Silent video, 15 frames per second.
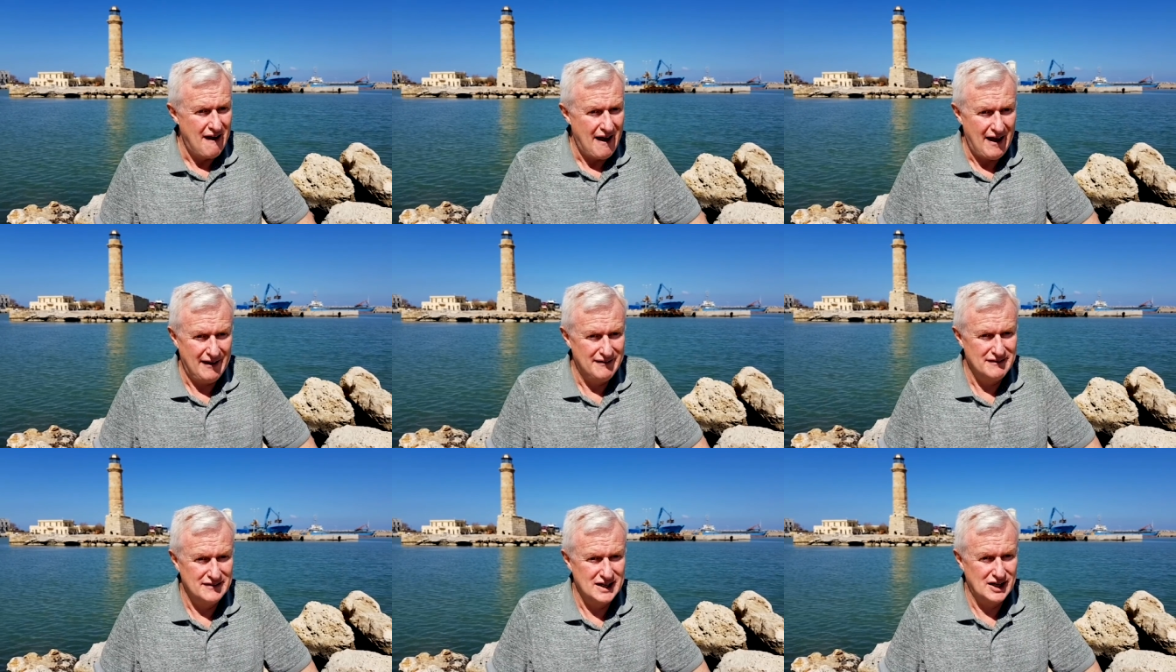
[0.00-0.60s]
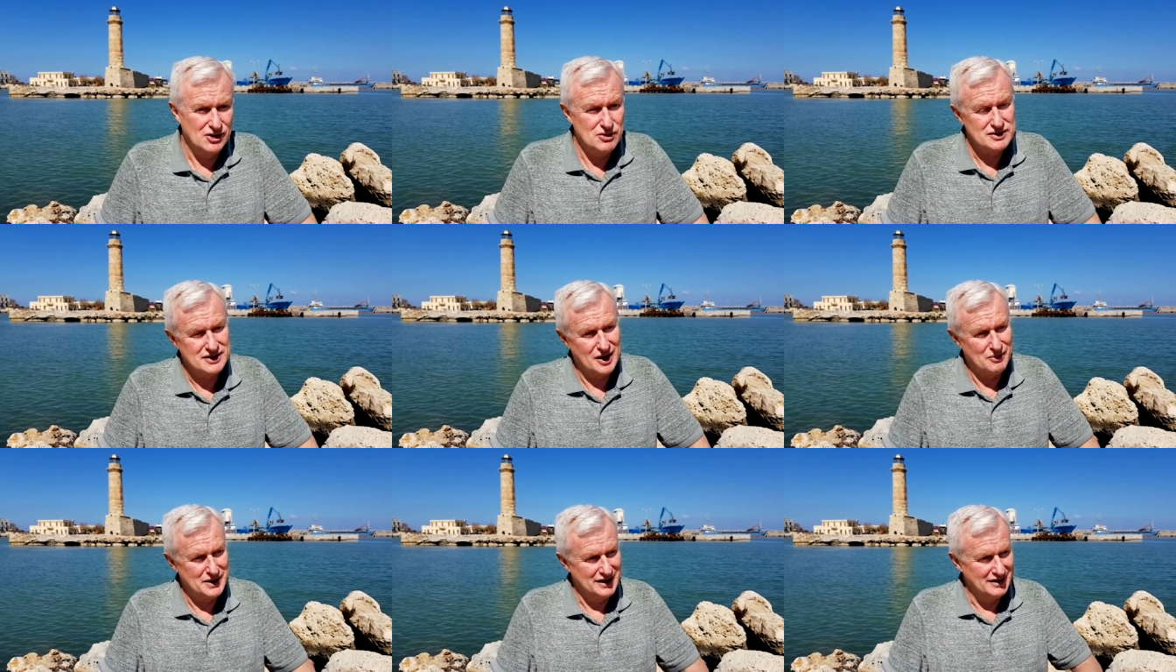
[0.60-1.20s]
And of course,
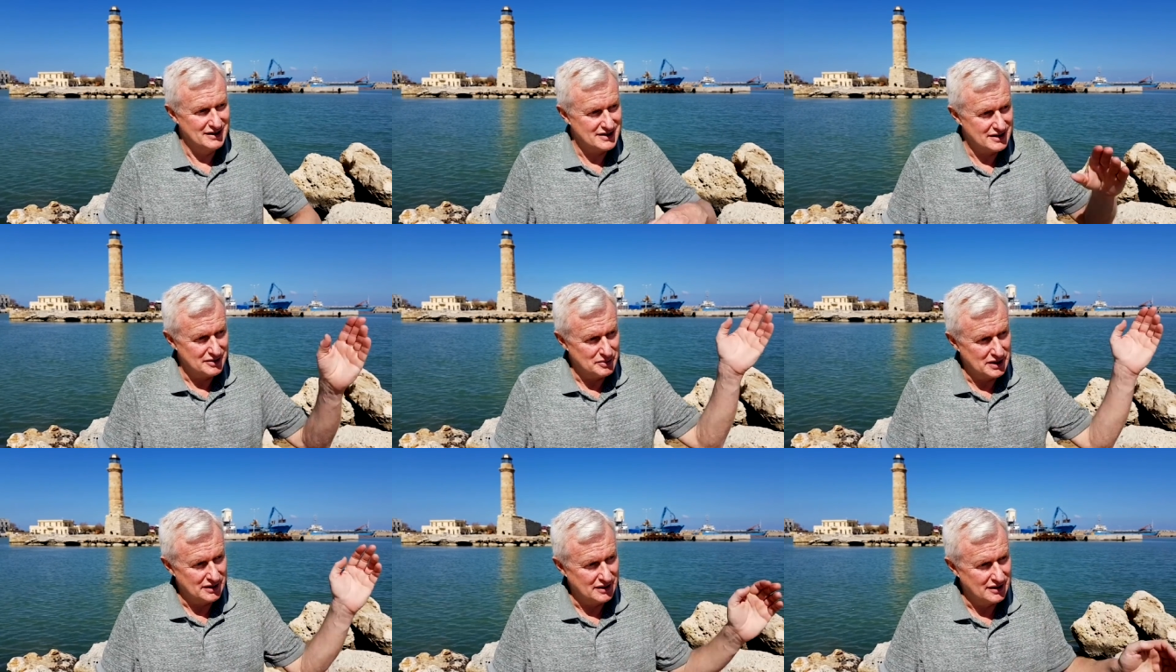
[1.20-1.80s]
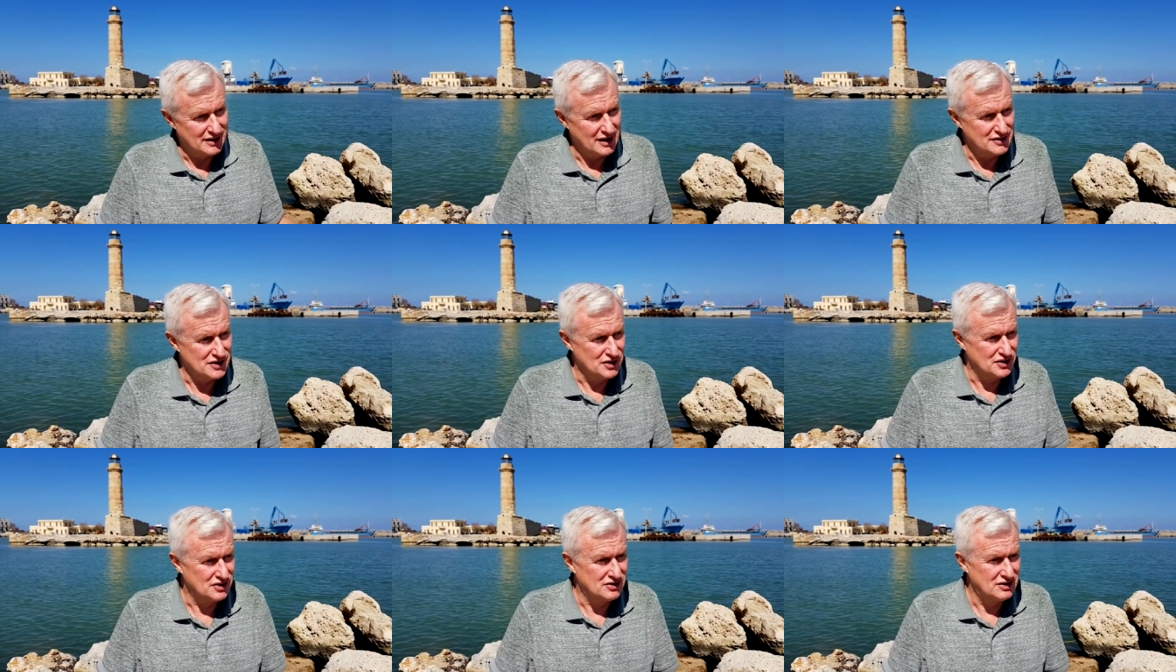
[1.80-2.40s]
nobody listened to me as
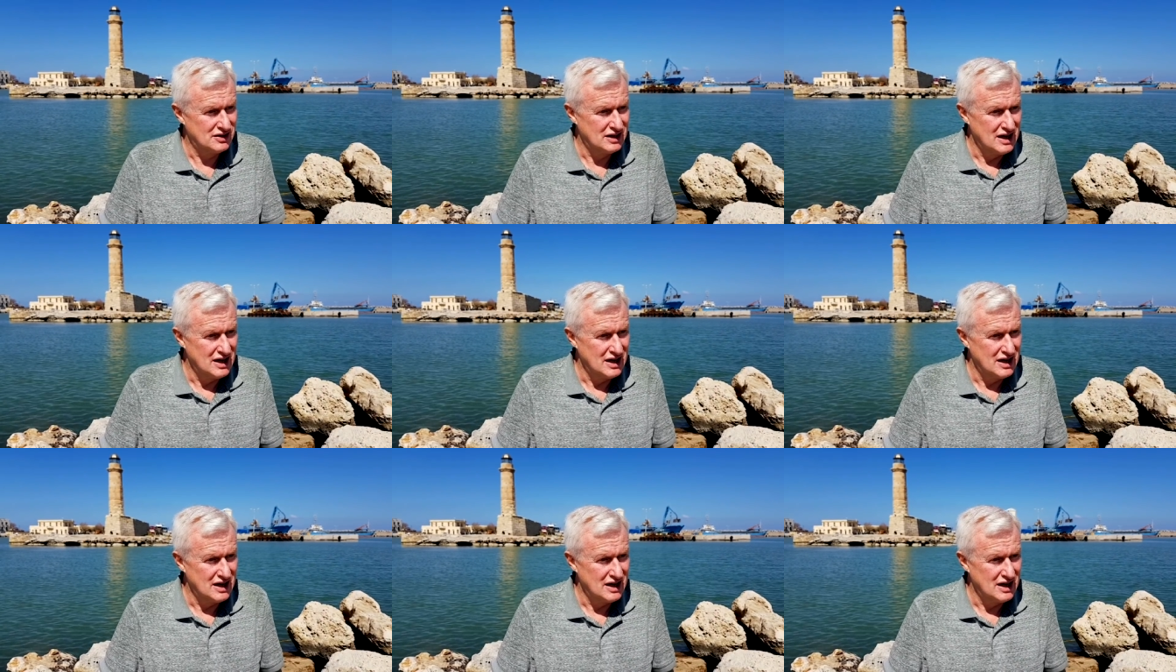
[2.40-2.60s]
usual.